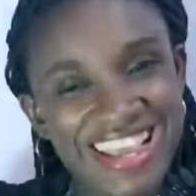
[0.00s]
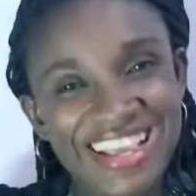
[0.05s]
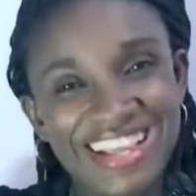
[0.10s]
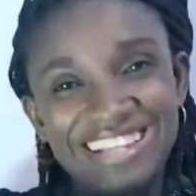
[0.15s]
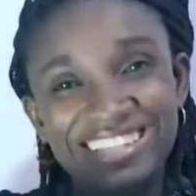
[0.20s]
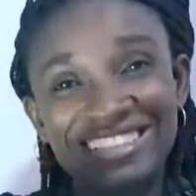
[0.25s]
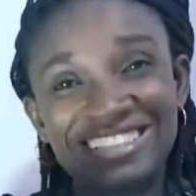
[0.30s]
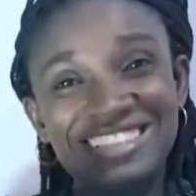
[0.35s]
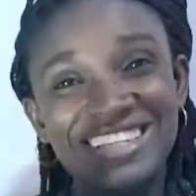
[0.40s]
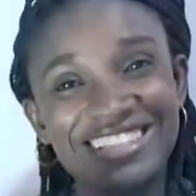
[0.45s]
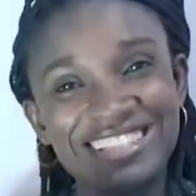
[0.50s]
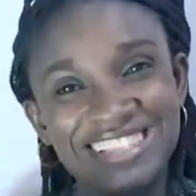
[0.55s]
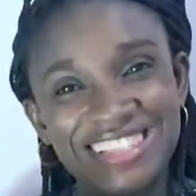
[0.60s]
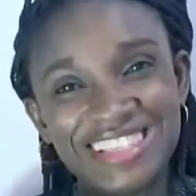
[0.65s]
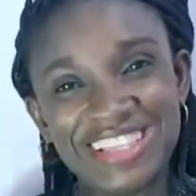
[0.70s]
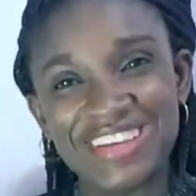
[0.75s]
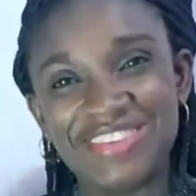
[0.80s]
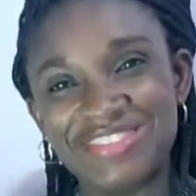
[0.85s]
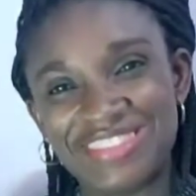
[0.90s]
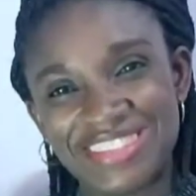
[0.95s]
He just
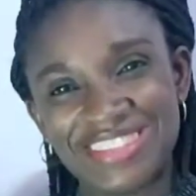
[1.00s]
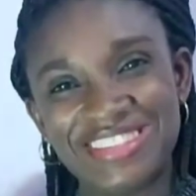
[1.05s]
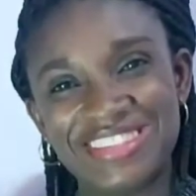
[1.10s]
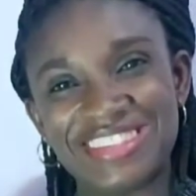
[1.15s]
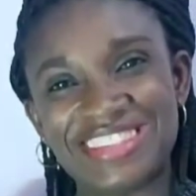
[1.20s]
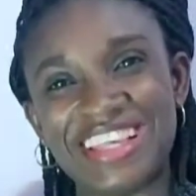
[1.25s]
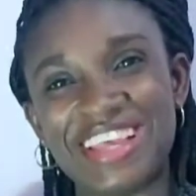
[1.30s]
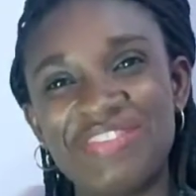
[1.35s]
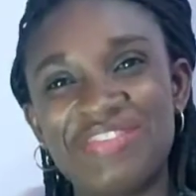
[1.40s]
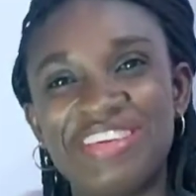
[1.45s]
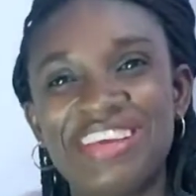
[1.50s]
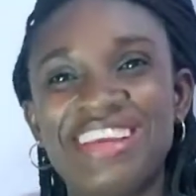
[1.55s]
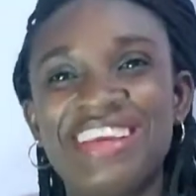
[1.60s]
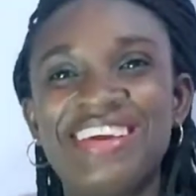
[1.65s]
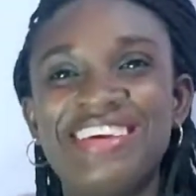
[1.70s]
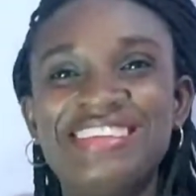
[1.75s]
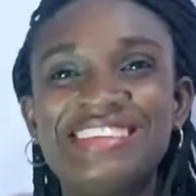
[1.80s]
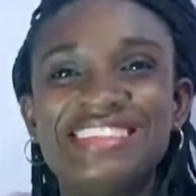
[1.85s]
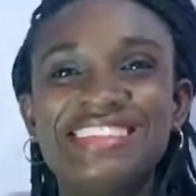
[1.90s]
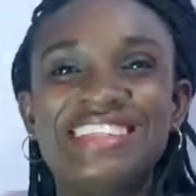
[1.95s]
loves you serving
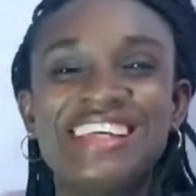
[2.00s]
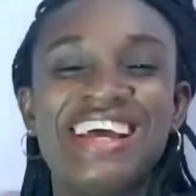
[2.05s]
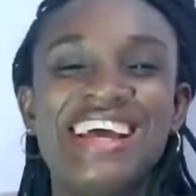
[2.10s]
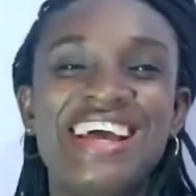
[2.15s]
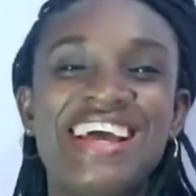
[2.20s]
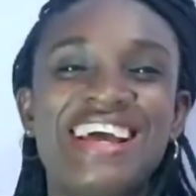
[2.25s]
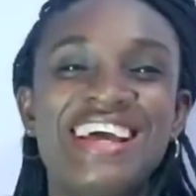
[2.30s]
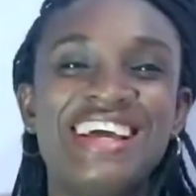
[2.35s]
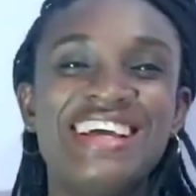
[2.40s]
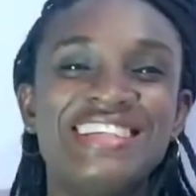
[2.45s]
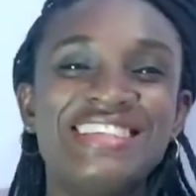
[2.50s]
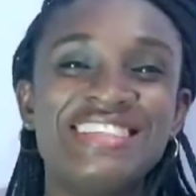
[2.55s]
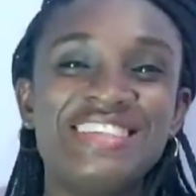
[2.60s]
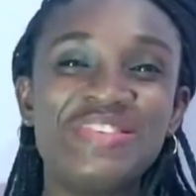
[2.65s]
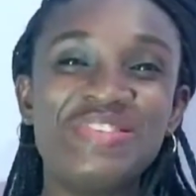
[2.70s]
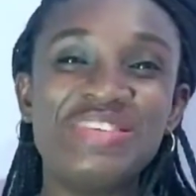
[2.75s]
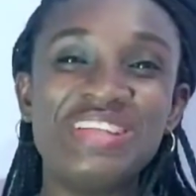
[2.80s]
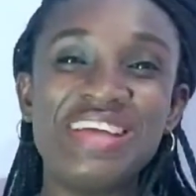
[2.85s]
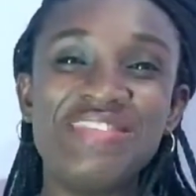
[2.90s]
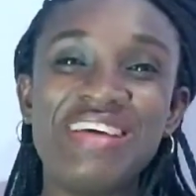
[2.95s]
God.
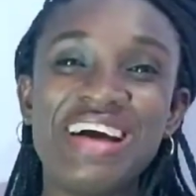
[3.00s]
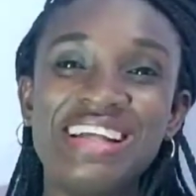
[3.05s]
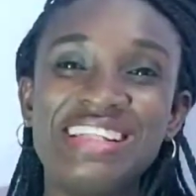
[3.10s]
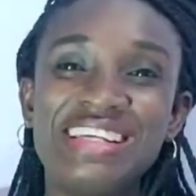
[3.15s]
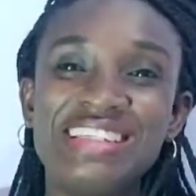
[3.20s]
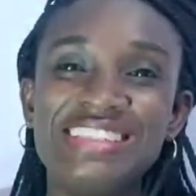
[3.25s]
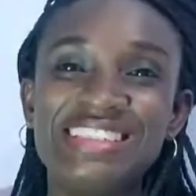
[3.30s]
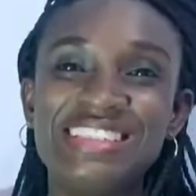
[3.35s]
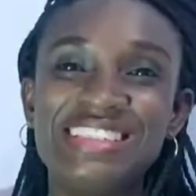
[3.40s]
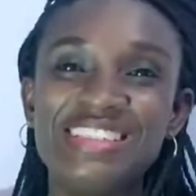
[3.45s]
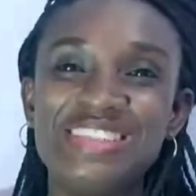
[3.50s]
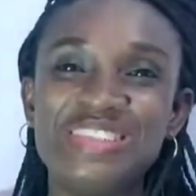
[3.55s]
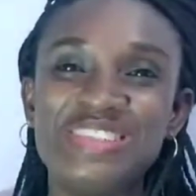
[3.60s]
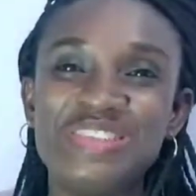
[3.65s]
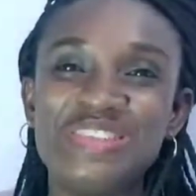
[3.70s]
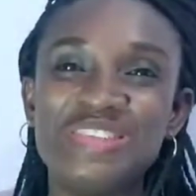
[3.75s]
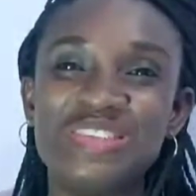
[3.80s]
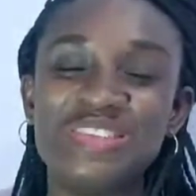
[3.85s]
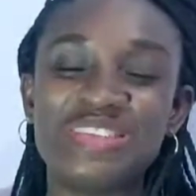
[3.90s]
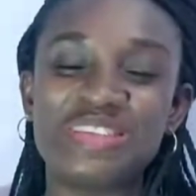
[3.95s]
So we never had any
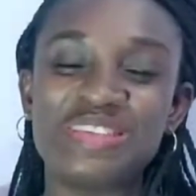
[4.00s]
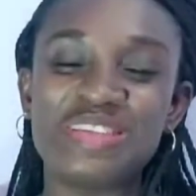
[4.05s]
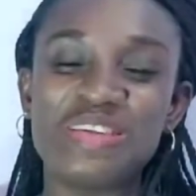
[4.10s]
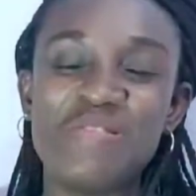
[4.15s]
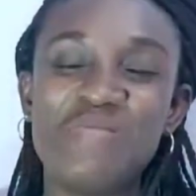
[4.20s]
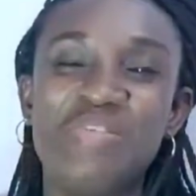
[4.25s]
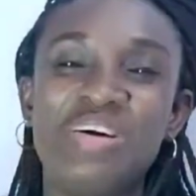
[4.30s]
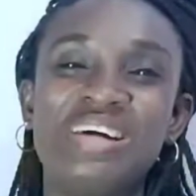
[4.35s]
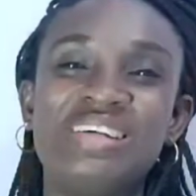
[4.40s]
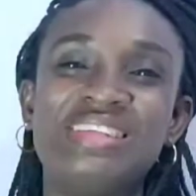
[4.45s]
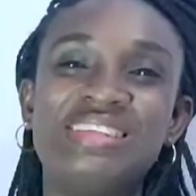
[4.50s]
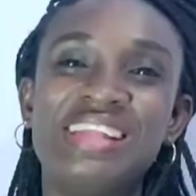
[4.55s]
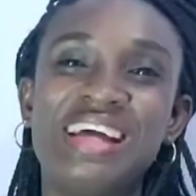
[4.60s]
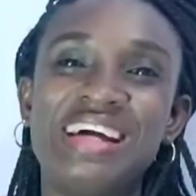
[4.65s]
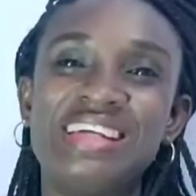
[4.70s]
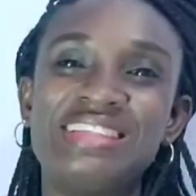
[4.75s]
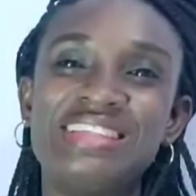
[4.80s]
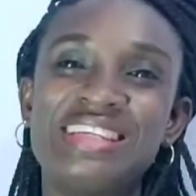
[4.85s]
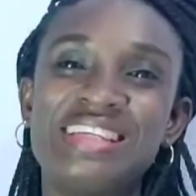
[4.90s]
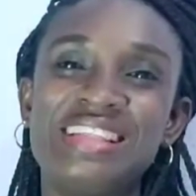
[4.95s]
issues about
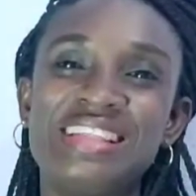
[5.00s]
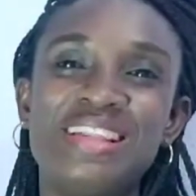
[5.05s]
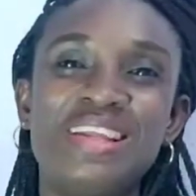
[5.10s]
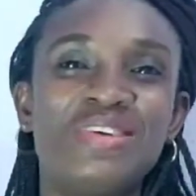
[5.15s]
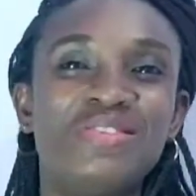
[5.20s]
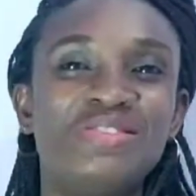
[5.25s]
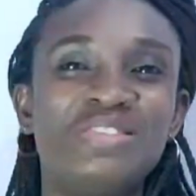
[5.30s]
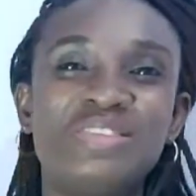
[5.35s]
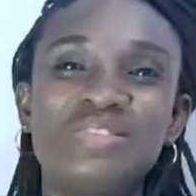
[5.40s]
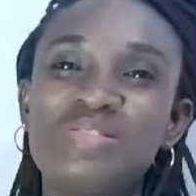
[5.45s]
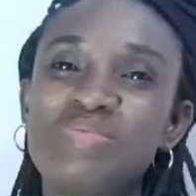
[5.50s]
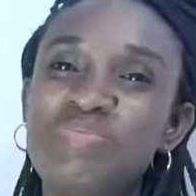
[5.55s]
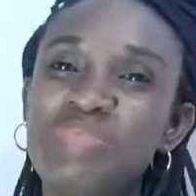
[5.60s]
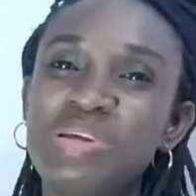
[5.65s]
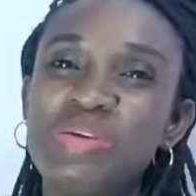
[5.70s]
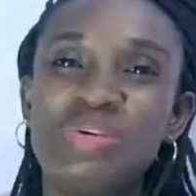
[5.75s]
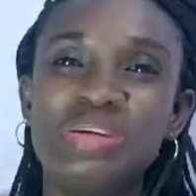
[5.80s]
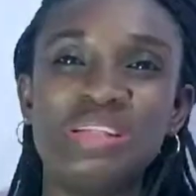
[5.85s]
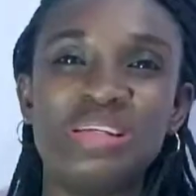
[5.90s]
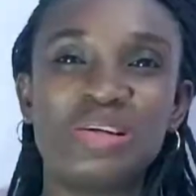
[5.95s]
that. He loved me
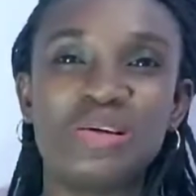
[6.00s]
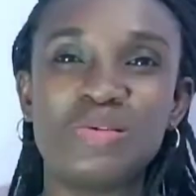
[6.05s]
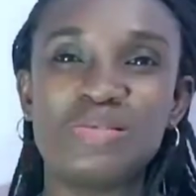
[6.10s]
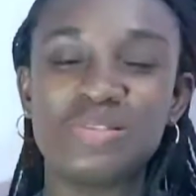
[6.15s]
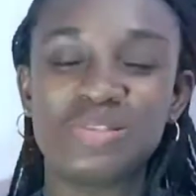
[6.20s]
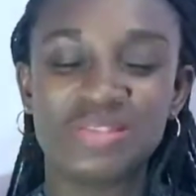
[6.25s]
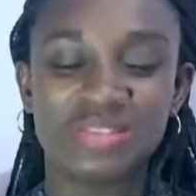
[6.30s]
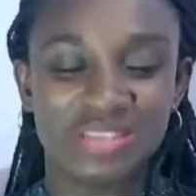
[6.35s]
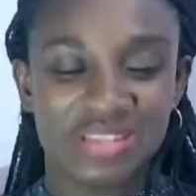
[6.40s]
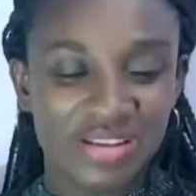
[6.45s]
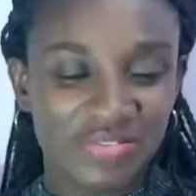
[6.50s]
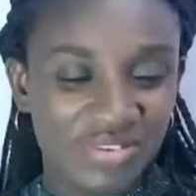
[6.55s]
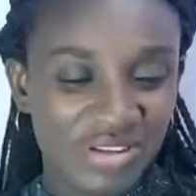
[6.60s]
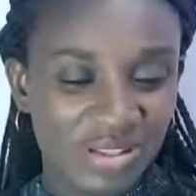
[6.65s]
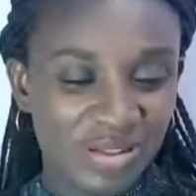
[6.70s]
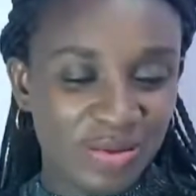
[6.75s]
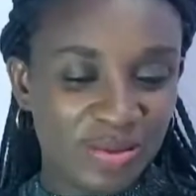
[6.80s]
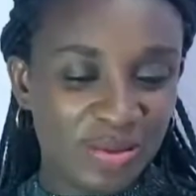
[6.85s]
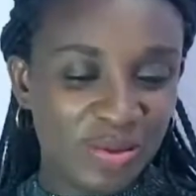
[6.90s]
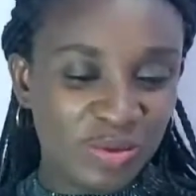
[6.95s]
when it comes to
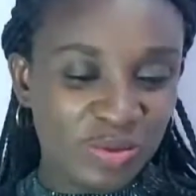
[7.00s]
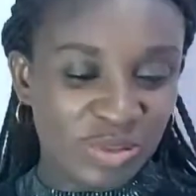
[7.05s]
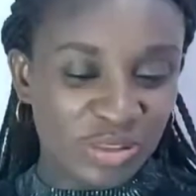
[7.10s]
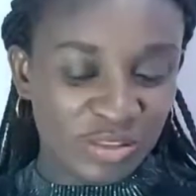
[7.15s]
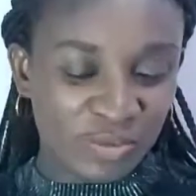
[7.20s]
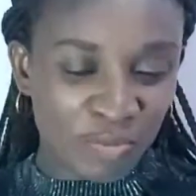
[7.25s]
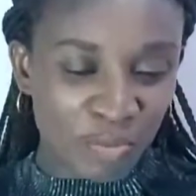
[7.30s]
serving the Lord.